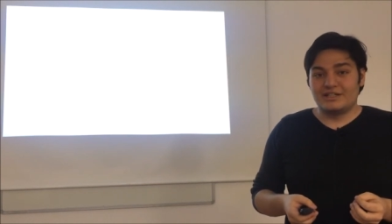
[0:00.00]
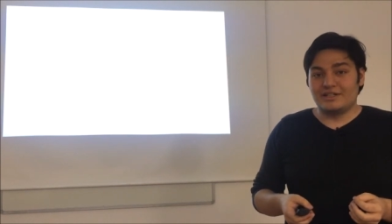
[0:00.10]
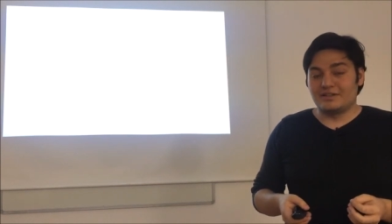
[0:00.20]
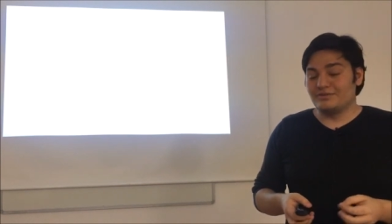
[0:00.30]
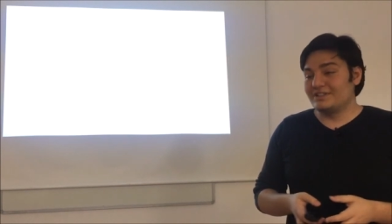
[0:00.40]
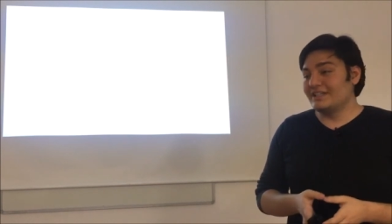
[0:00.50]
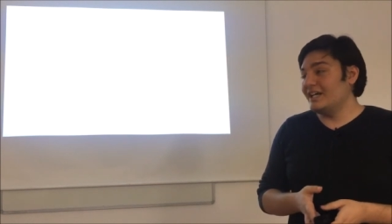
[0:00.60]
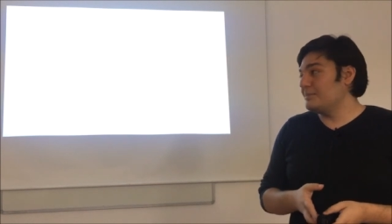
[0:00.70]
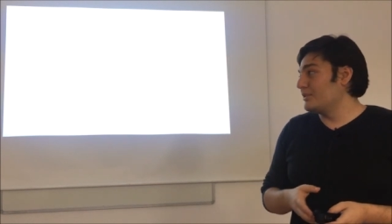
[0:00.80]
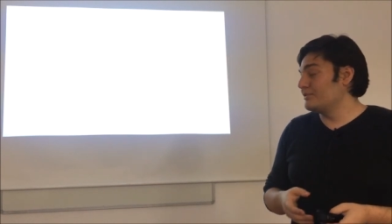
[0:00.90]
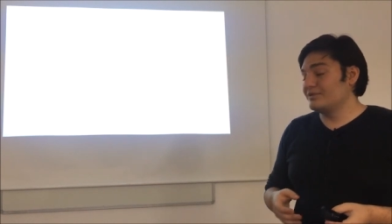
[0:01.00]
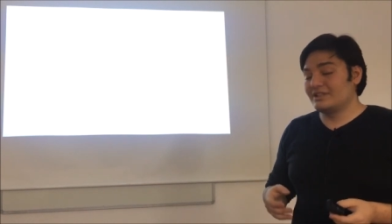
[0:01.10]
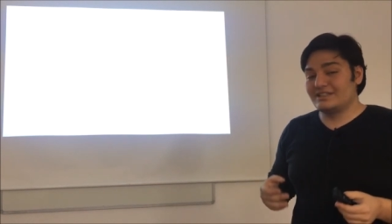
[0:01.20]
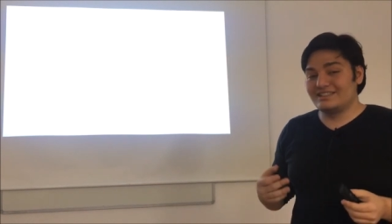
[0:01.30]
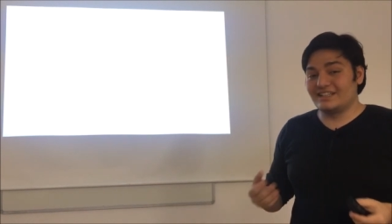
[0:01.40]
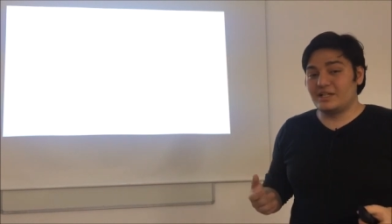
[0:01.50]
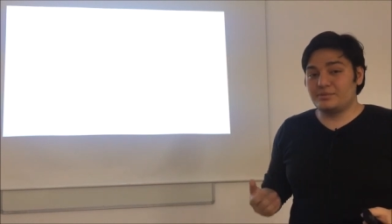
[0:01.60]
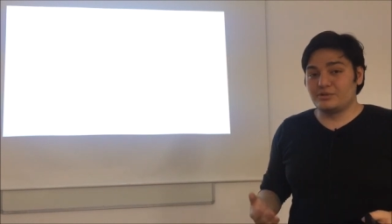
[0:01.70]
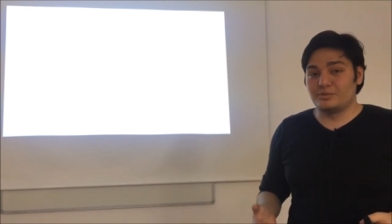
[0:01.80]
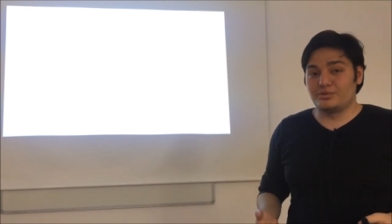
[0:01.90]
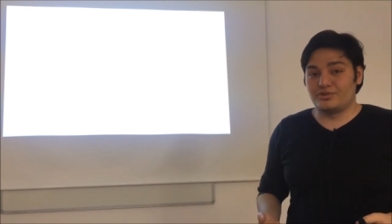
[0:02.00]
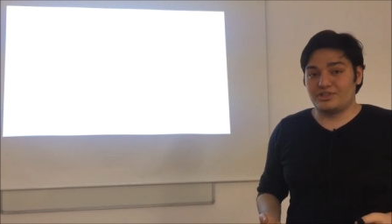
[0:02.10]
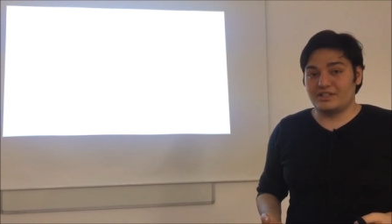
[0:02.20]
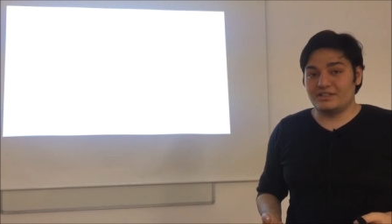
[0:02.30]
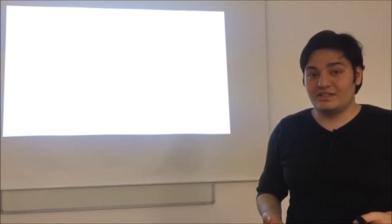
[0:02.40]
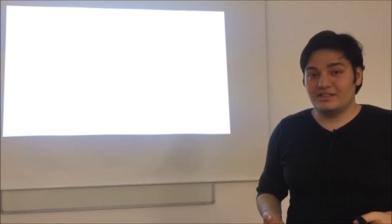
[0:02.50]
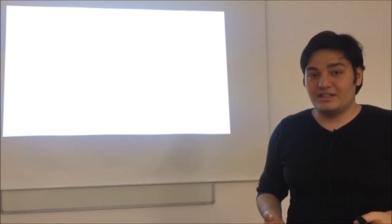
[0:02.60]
And with the help of this Hyperloop project,